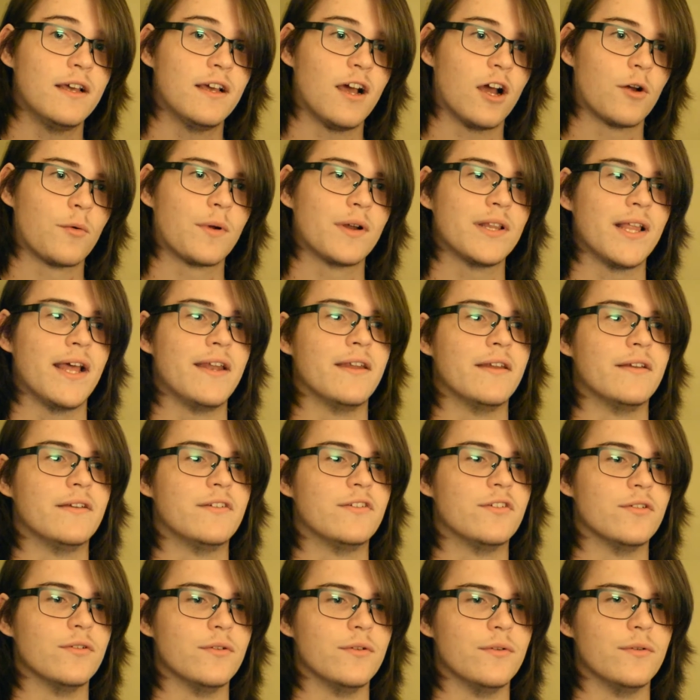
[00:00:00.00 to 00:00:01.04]
are related
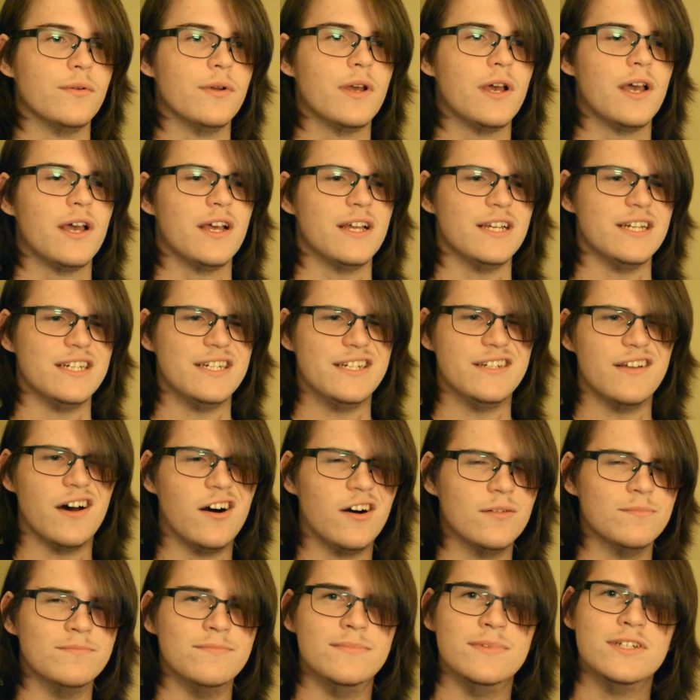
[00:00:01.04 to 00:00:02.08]
to
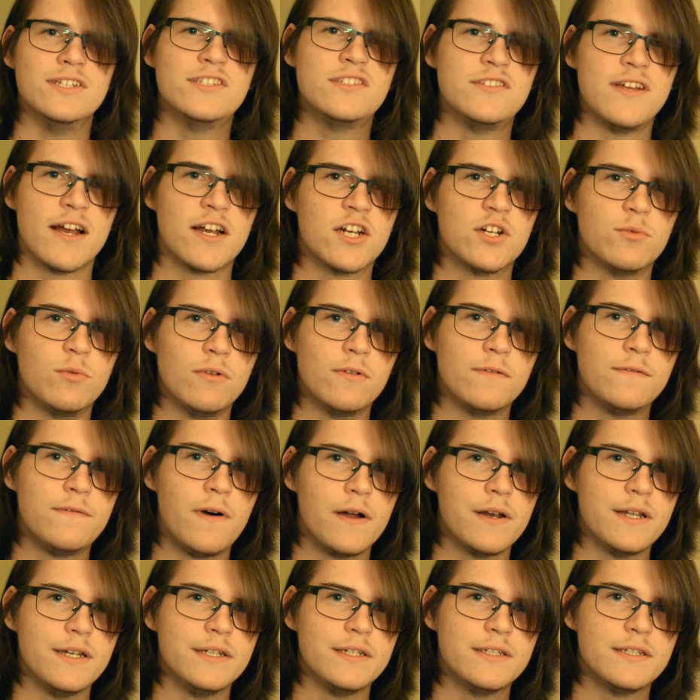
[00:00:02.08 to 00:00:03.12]
dumb sexual
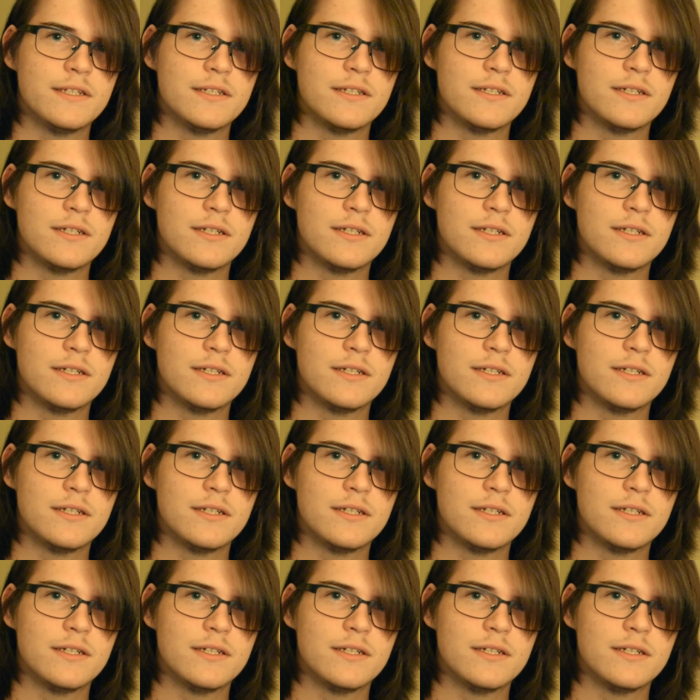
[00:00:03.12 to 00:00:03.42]
funnies.